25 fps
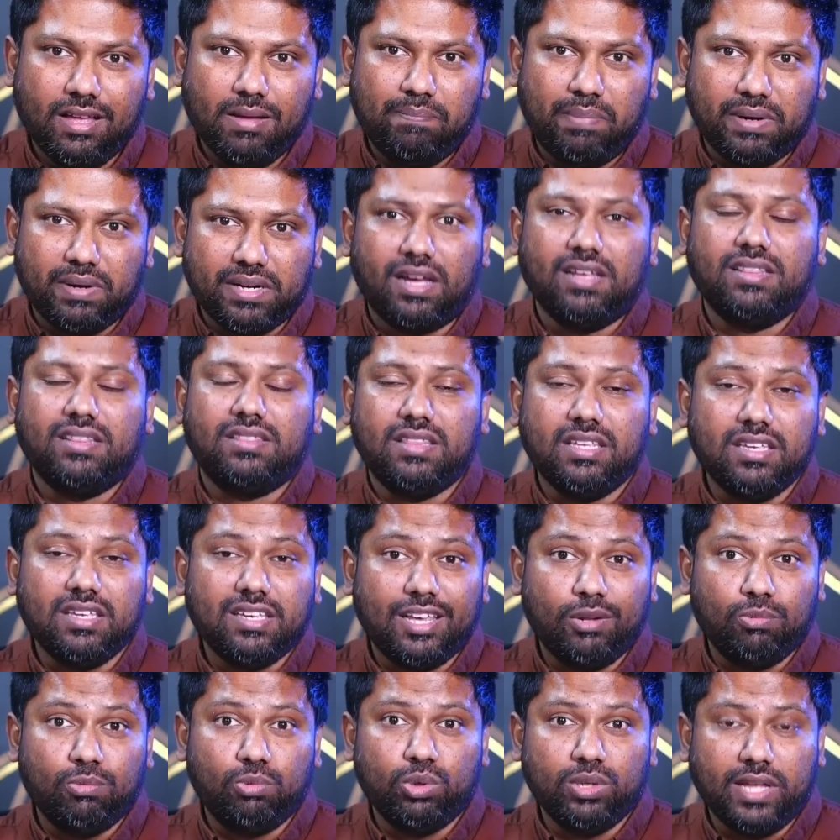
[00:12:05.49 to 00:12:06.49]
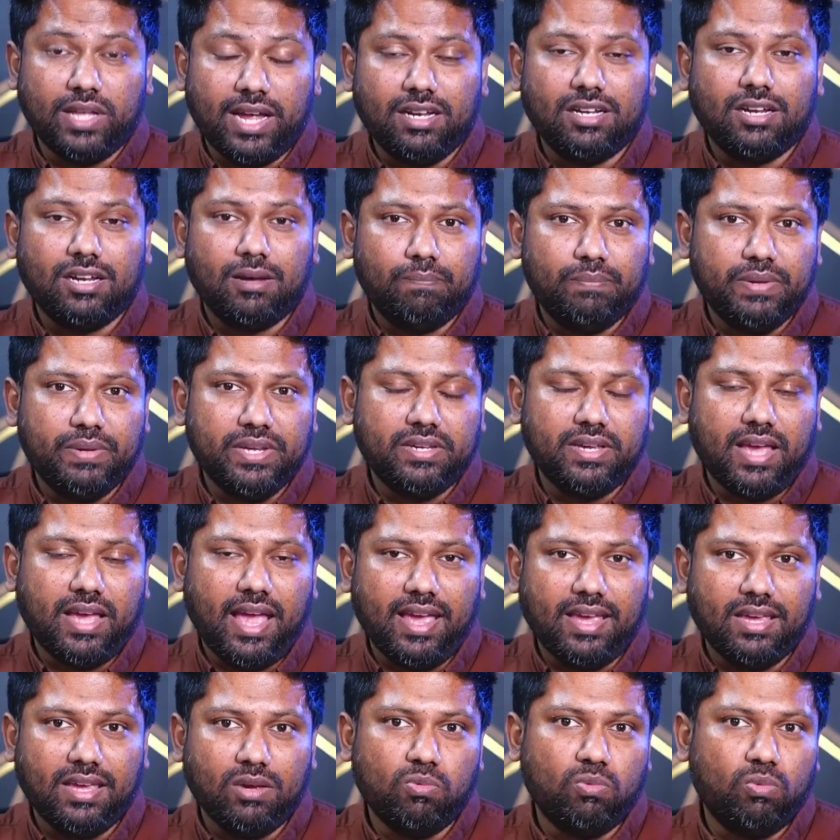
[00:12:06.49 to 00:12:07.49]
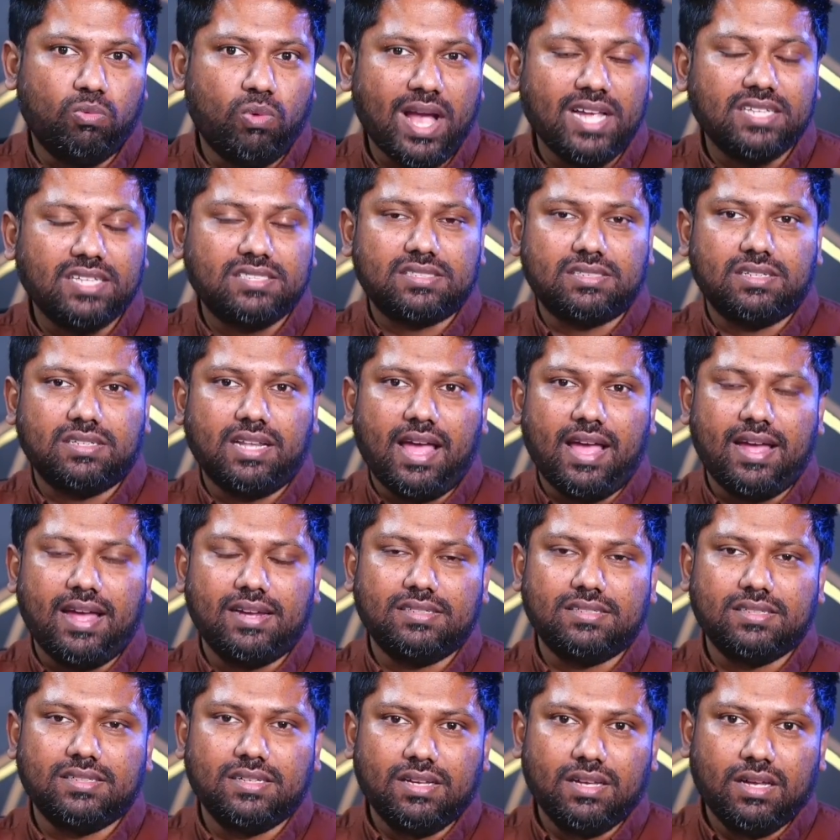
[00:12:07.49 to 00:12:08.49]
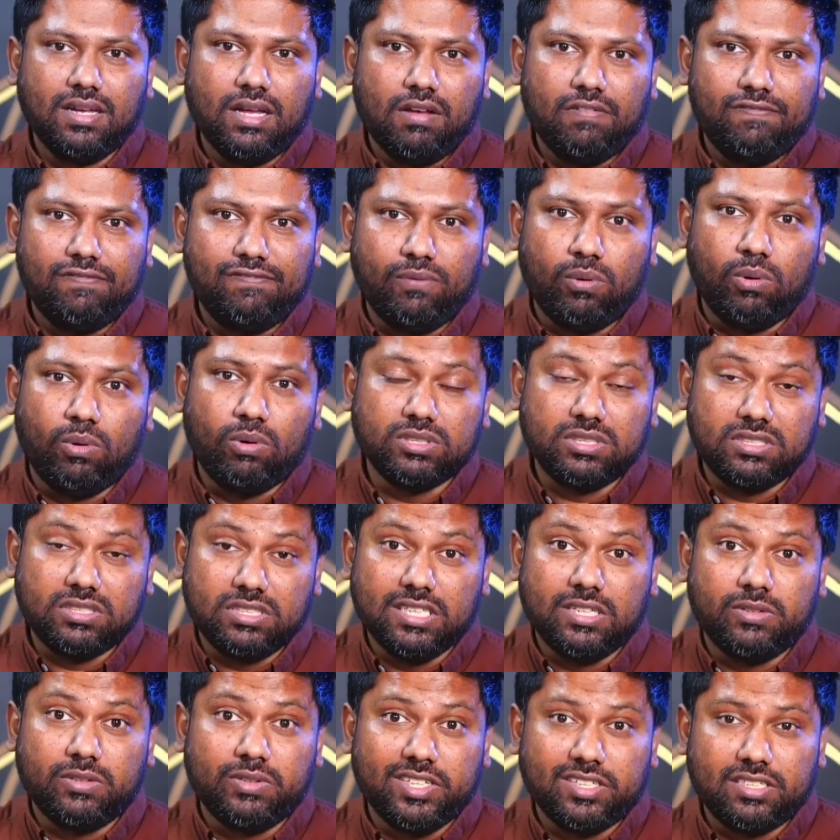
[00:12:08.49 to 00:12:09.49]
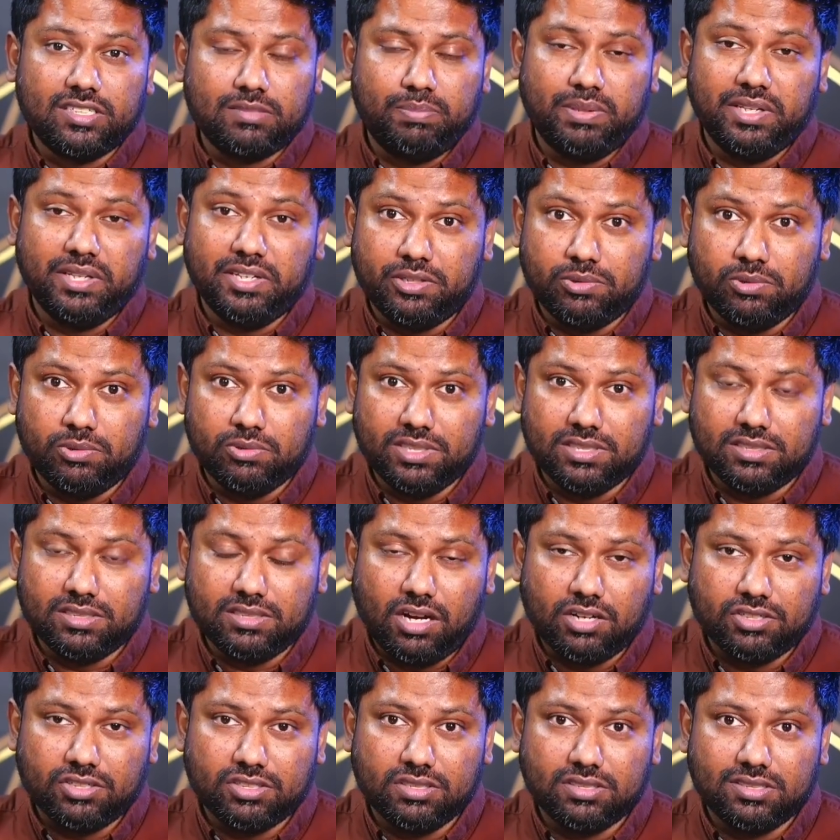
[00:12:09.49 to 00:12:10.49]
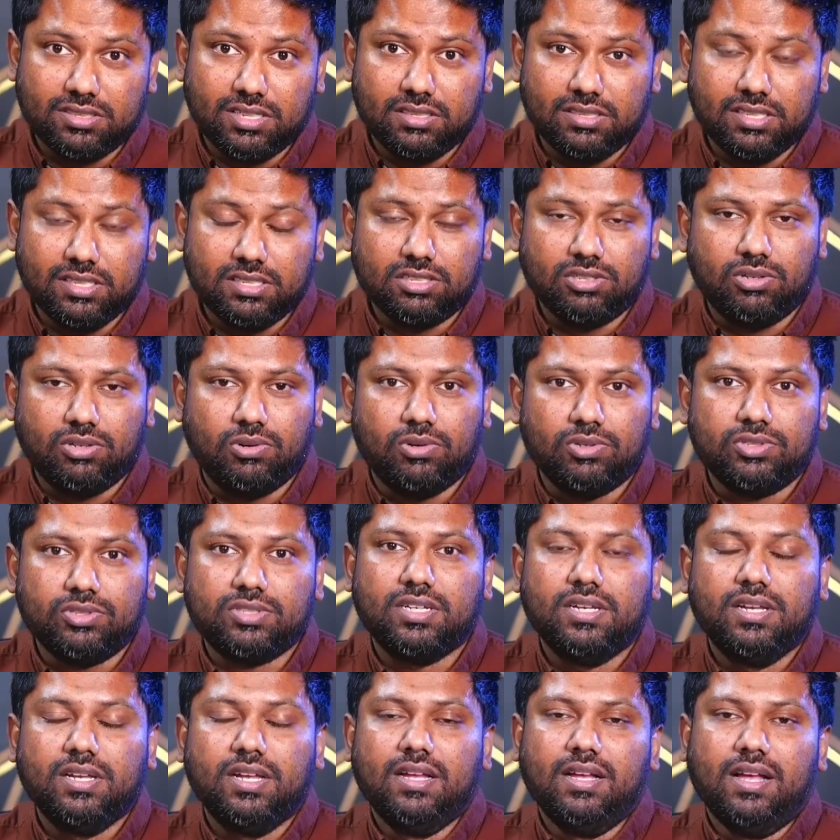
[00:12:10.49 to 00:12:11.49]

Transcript: But I think it will end up being a wasteland for serious political discussions and discourse.